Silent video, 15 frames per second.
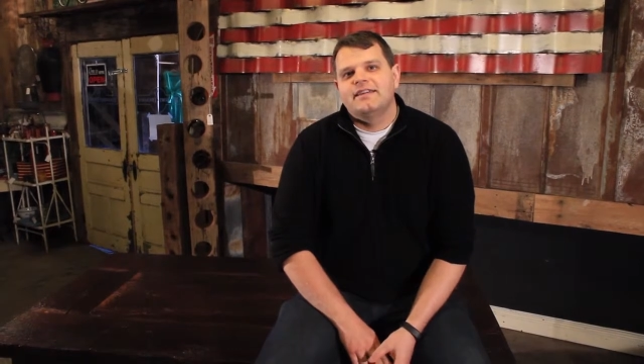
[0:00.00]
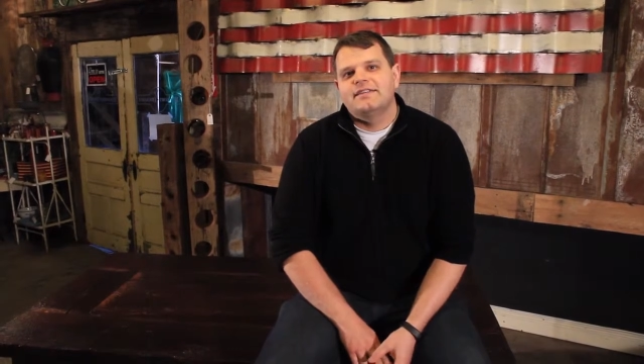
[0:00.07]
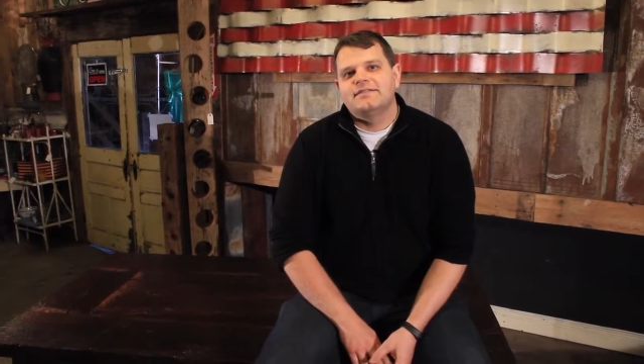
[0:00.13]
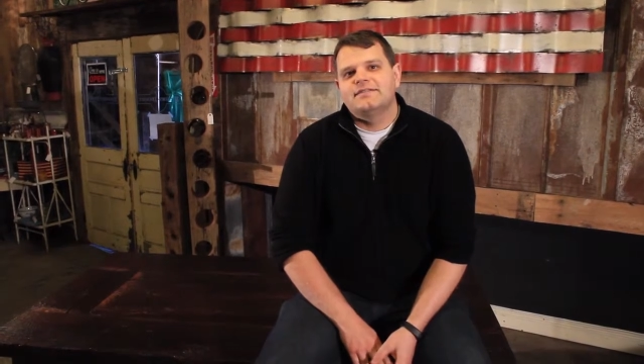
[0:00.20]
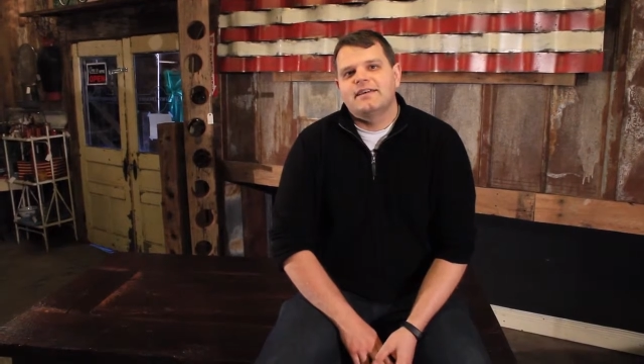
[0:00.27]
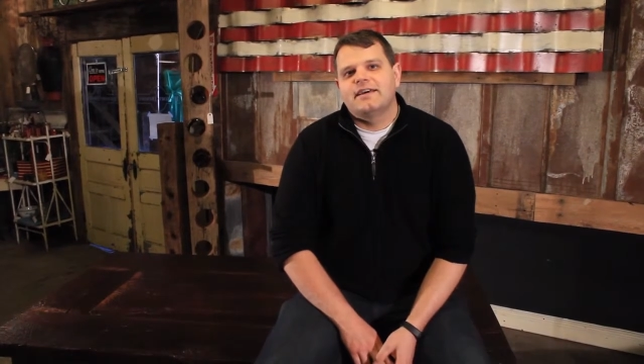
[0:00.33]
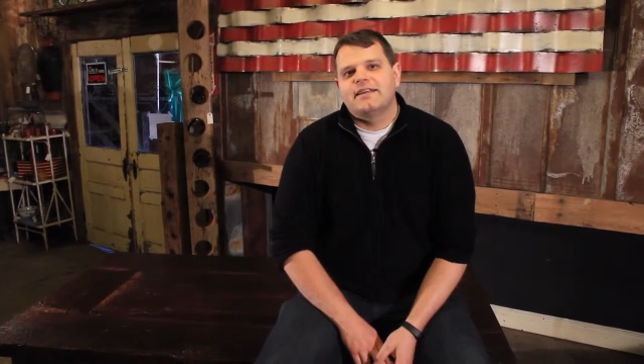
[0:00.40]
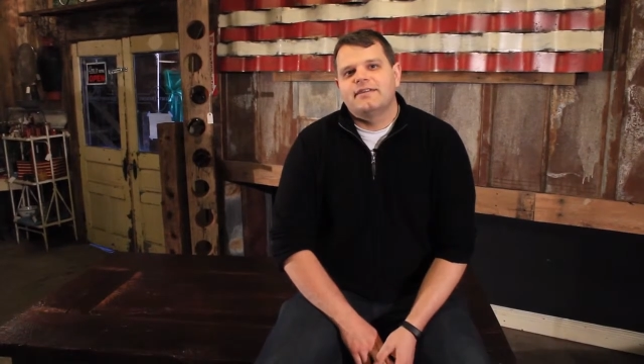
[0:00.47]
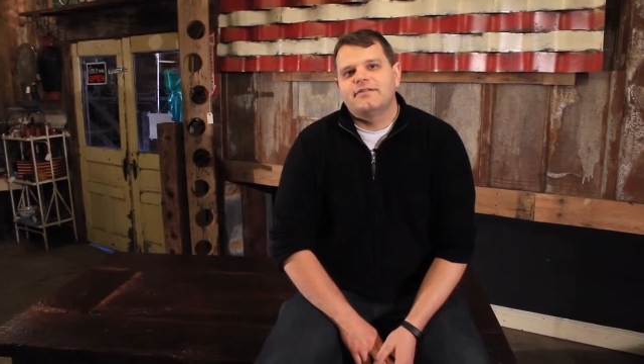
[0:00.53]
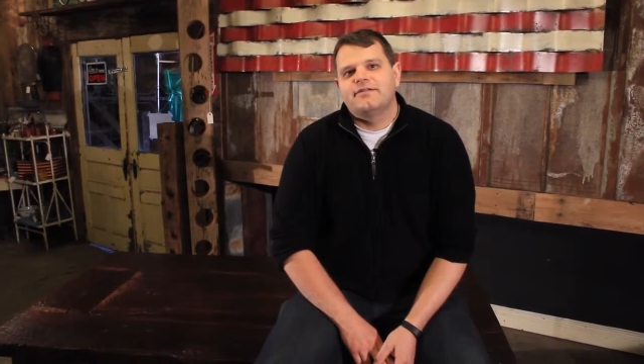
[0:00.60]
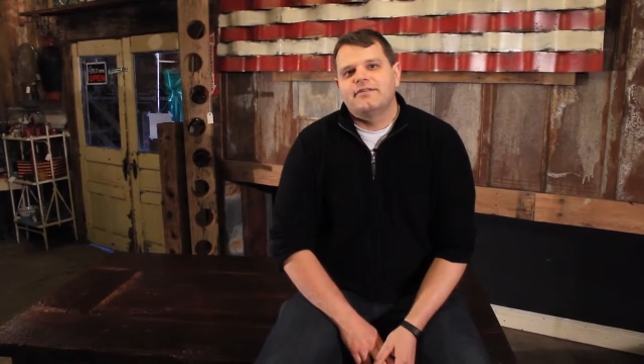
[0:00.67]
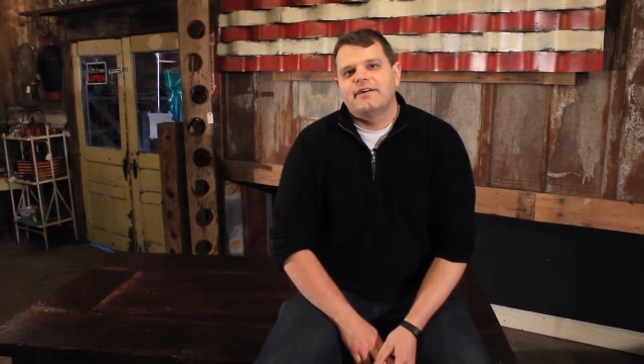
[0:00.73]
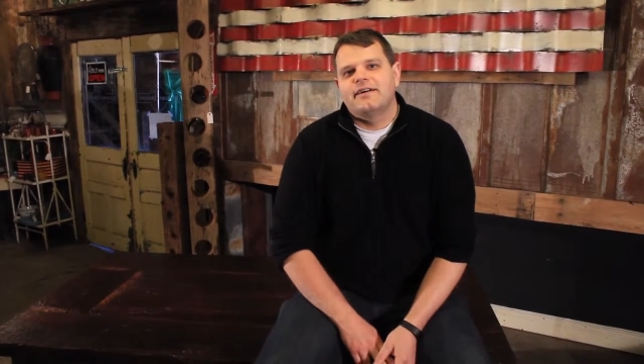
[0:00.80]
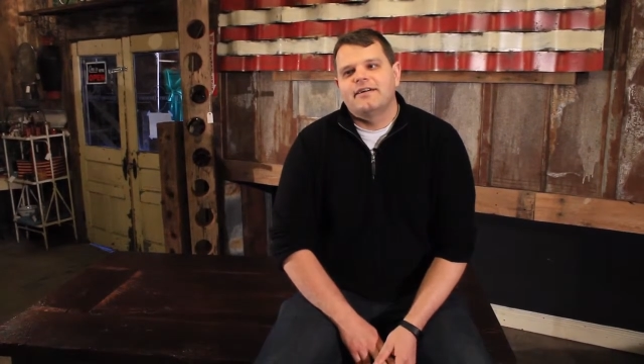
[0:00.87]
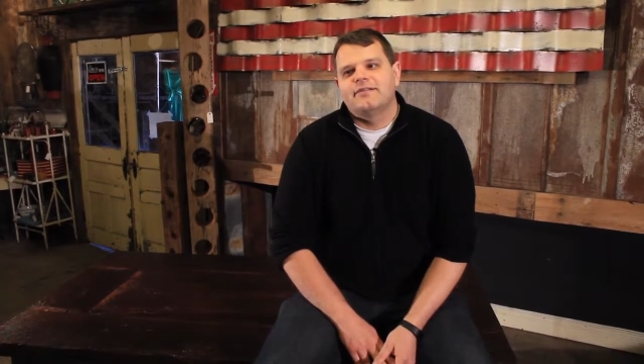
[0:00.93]
is that
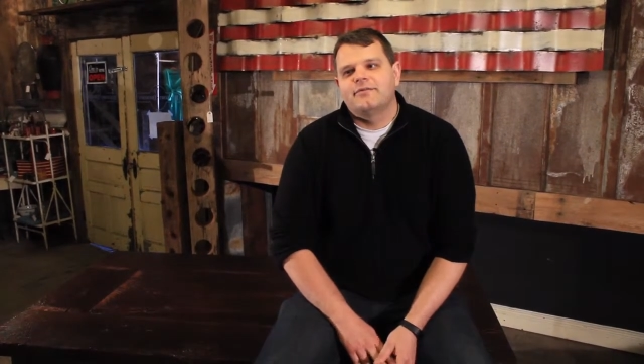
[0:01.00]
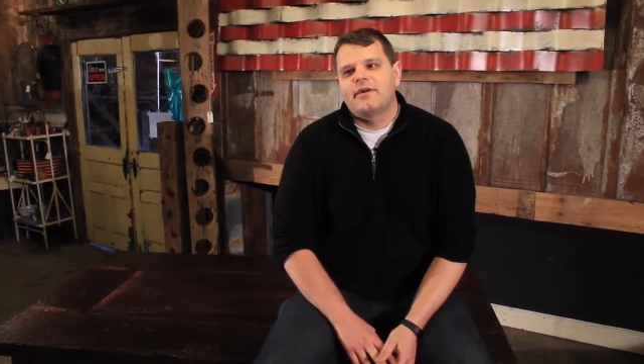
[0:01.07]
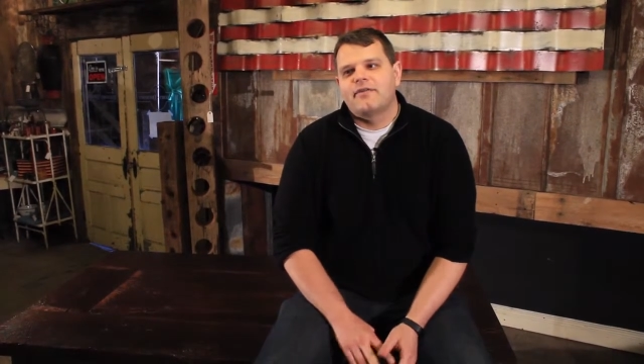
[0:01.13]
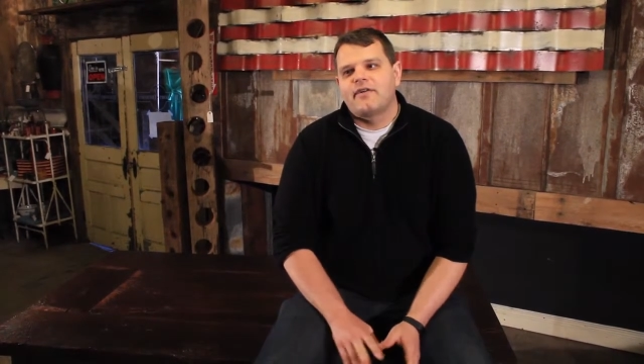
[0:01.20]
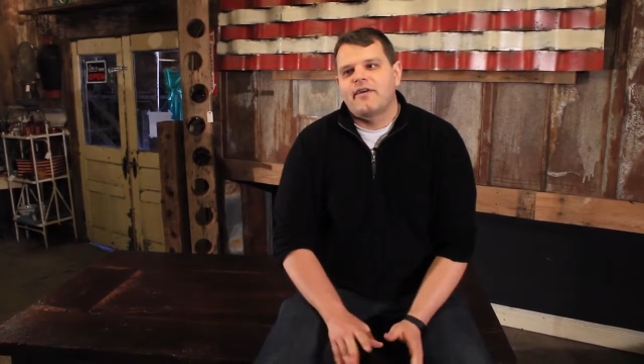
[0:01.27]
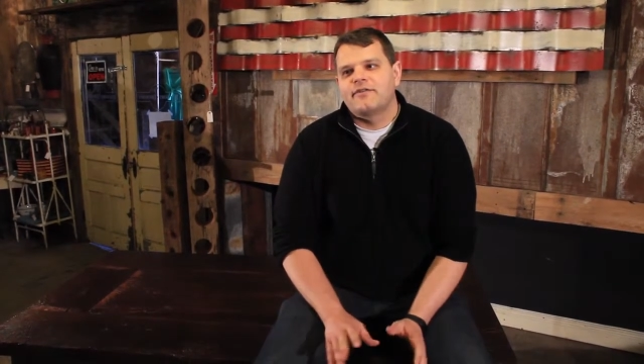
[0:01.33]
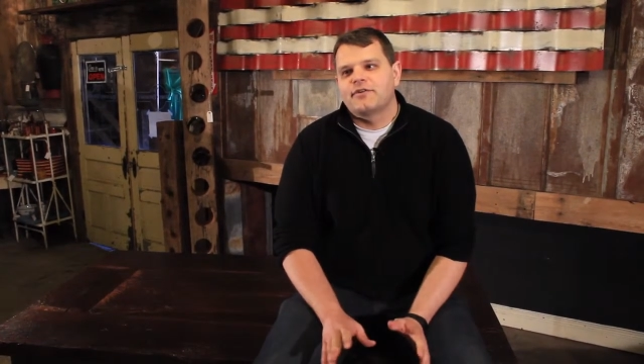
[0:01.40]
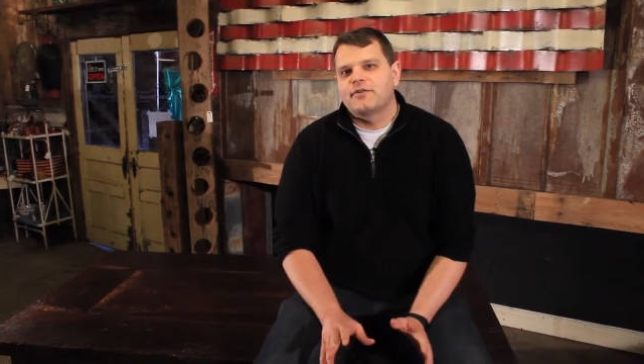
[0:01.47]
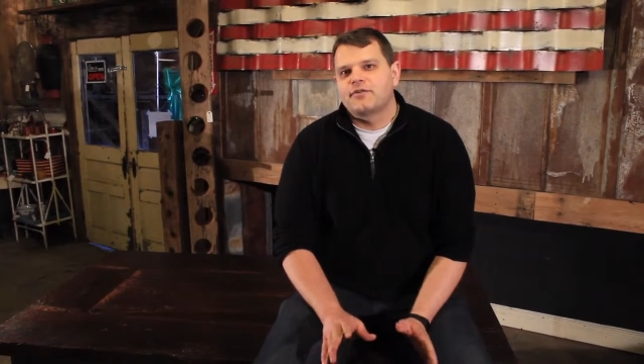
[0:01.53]
if we ever have an